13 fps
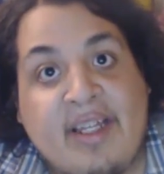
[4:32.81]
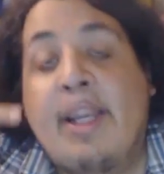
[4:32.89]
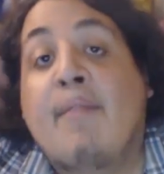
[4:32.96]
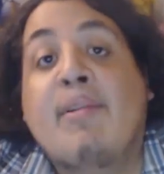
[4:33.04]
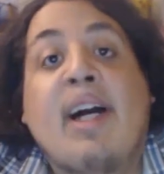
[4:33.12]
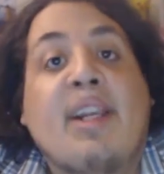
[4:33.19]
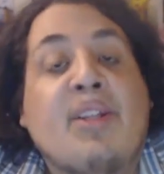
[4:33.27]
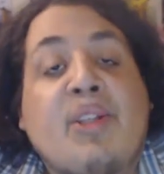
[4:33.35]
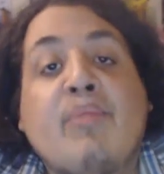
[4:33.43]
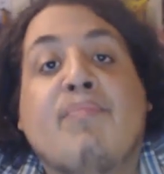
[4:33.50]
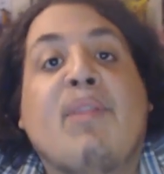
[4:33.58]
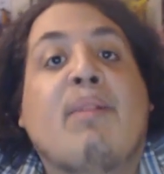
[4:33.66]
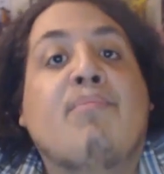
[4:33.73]
And now we got a
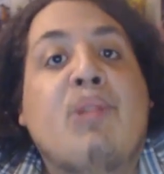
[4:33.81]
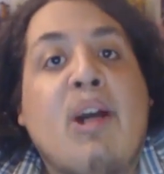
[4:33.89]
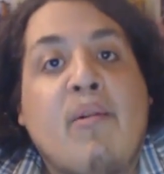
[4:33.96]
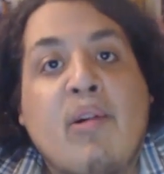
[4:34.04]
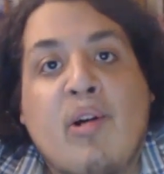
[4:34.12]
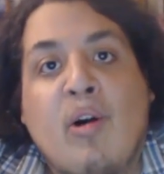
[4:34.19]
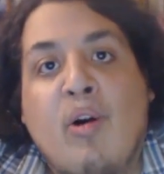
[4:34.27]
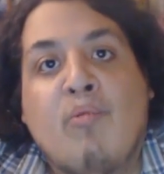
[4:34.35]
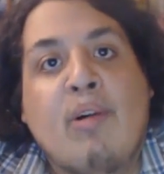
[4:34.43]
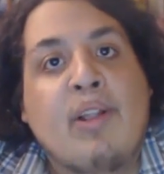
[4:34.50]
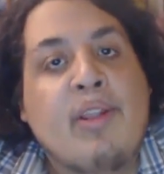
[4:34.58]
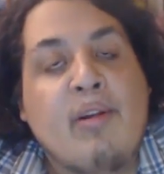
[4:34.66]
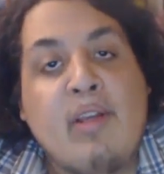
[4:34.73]
souped up Jericho
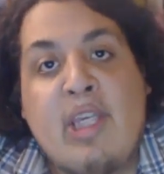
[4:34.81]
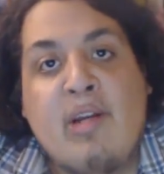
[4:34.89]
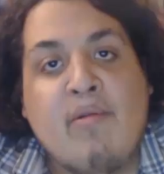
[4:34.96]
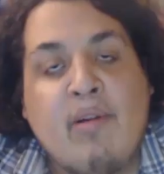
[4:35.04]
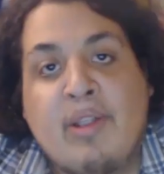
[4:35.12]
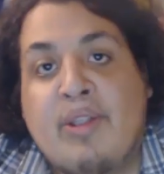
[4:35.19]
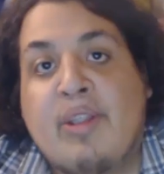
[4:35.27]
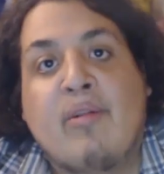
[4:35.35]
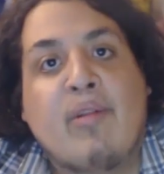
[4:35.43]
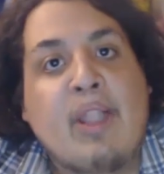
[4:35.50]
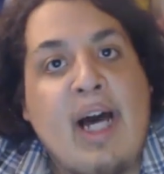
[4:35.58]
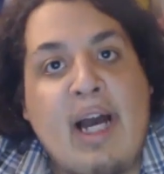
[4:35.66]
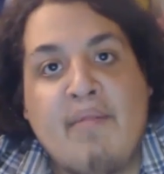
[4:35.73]
with Guila still
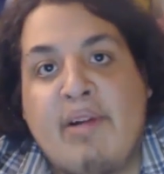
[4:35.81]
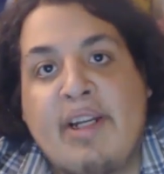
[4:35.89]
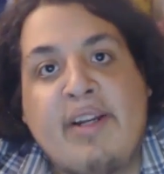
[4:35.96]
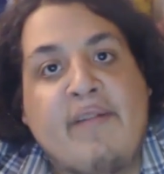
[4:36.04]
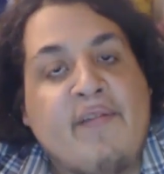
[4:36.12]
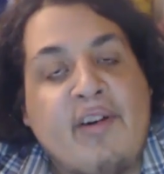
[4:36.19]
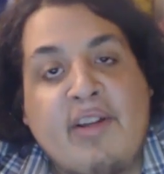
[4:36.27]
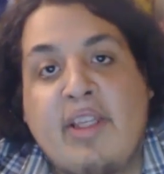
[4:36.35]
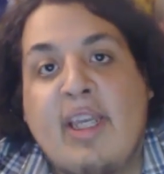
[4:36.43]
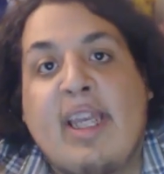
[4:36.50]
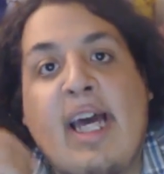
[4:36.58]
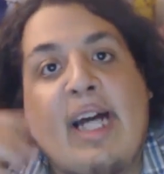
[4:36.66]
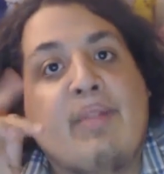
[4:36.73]
alive, ready to fucking
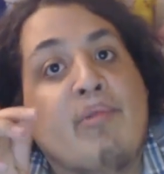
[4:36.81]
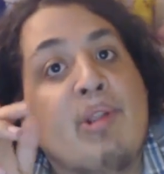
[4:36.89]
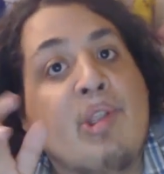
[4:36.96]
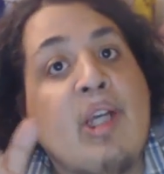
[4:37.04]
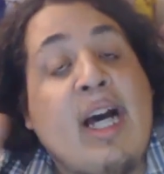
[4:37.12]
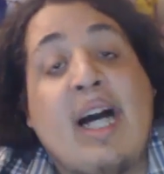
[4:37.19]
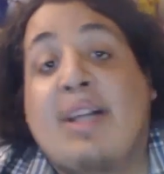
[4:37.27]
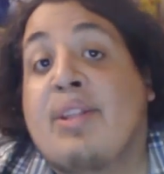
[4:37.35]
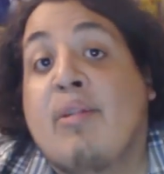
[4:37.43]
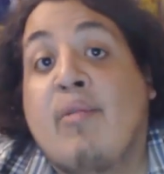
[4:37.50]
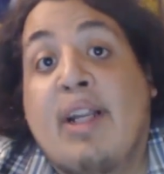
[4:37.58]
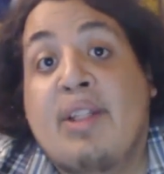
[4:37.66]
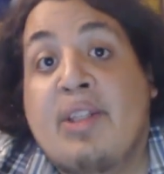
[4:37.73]
kick ass, which I
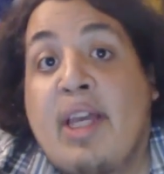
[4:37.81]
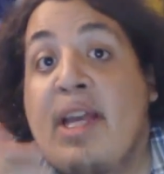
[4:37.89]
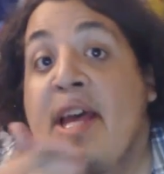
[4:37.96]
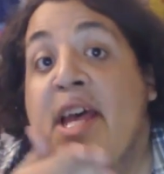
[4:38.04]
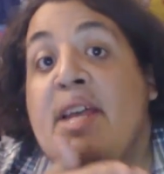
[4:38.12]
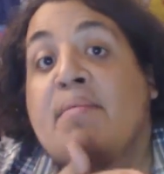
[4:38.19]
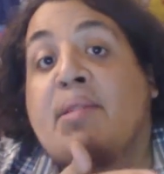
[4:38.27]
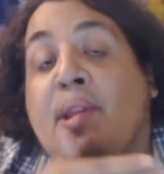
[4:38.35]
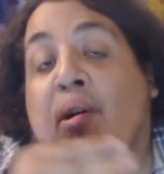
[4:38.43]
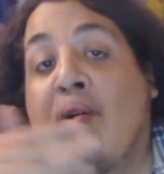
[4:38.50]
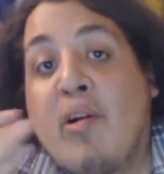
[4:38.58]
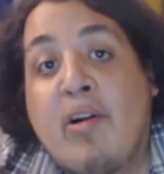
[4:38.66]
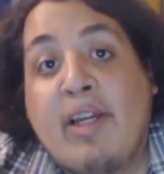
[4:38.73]
still gotta say, even
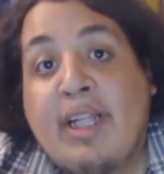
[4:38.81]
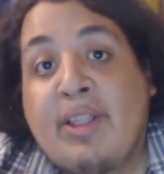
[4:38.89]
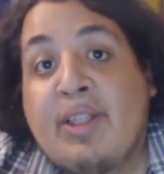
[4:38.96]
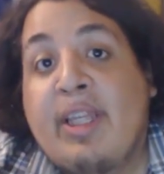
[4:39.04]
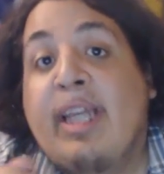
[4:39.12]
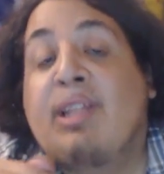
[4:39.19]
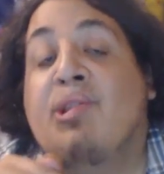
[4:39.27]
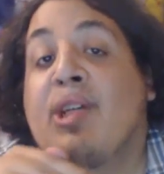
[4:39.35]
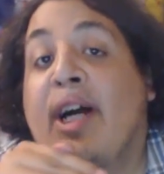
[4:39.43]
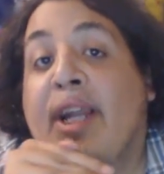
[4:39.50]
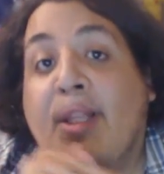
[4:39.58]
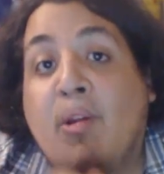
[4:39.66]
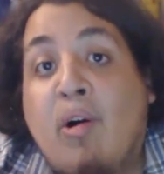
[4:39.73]
though her against King, she
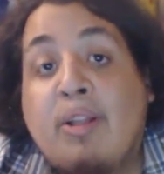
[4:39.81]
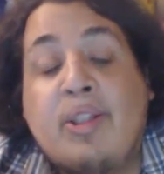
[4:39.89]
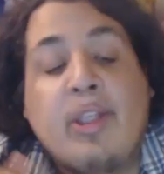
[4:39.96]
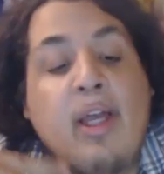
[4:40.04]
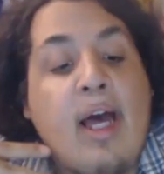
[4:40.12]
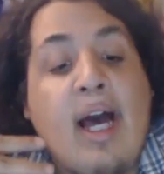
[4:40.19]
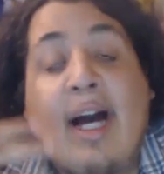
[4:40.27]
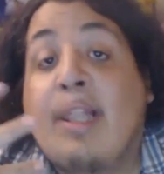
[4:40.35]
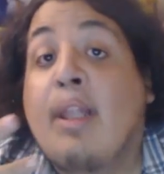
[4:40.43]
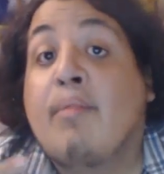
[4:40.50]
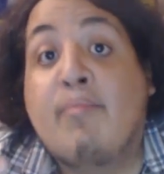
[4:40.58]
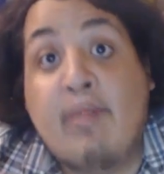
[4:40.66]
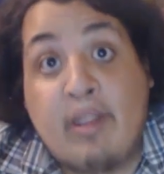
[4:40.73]
kind of lost, I
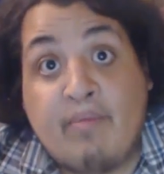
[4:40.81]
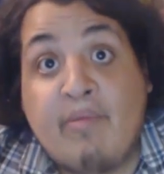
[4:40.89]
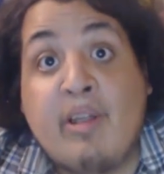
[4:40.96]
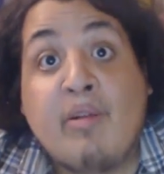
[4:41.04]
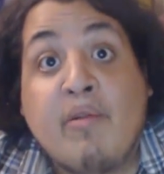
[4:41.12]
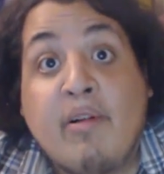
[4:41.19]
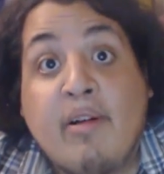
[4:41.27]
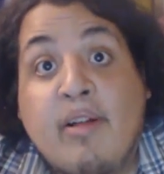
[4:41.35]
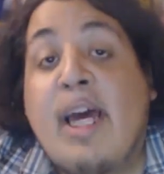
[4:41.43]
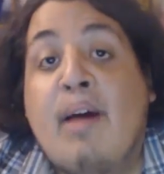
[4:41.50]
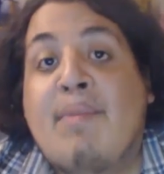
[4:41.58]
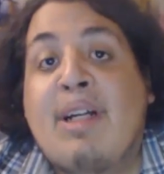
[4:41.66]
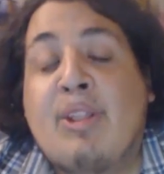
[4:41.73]
love me some Guila. And
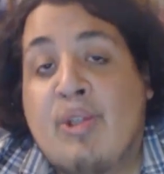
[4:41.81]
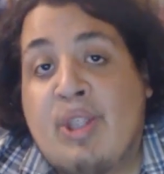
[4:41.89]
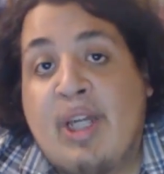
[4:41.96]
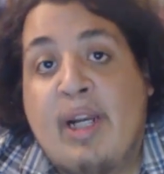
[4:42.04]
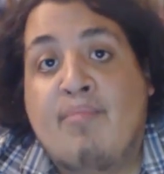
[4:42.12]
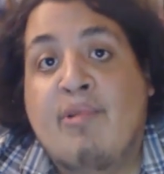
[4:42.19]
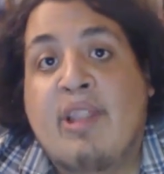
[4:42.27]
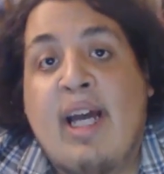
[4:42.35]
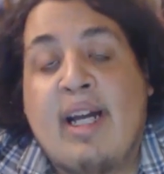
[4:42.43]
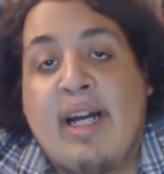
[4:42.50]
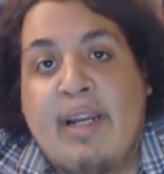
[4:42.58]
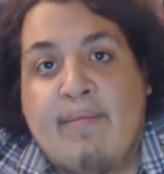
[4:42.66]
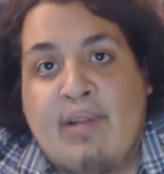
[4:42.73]
yeah, major setup with
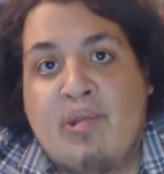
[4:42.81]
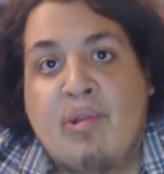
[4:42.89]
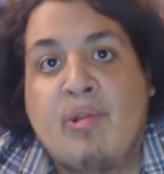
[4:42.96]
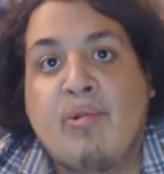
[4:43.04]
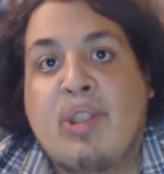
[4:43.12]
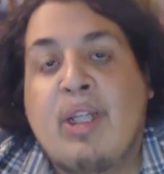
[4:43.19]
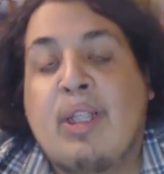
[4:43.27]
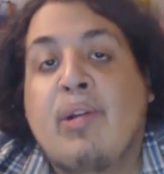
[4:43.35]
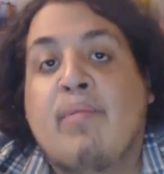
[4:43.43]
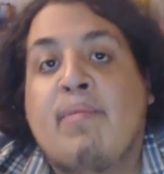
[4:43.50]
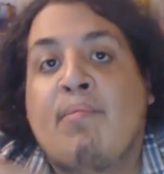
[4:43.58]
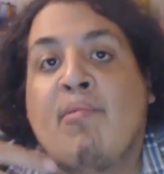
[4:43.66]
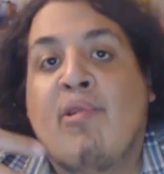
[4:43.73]
that, kind of introducing a
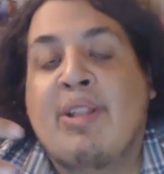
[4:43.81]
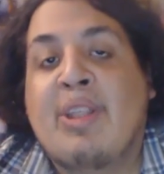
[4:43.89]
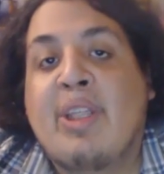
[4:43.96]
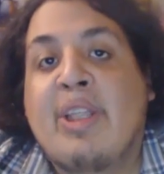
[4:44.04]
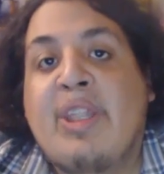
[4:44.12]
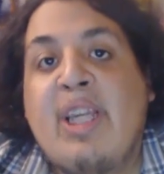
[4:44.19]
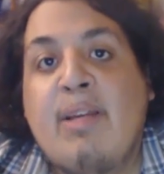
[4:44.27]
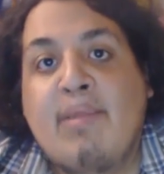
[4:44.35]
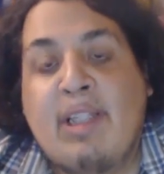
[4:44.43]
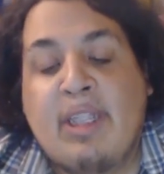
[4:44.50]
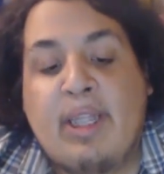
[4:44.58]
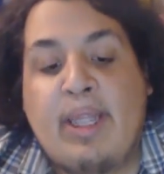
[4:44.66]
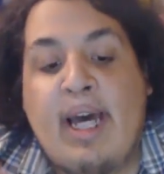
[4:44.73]
little bit more into the
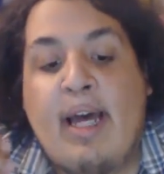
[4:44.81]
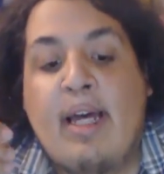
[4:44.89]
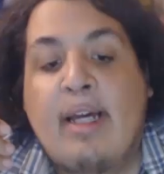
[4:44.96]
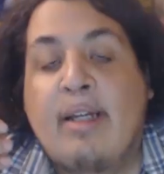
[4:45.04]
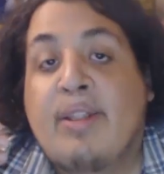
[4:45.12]
demons and that.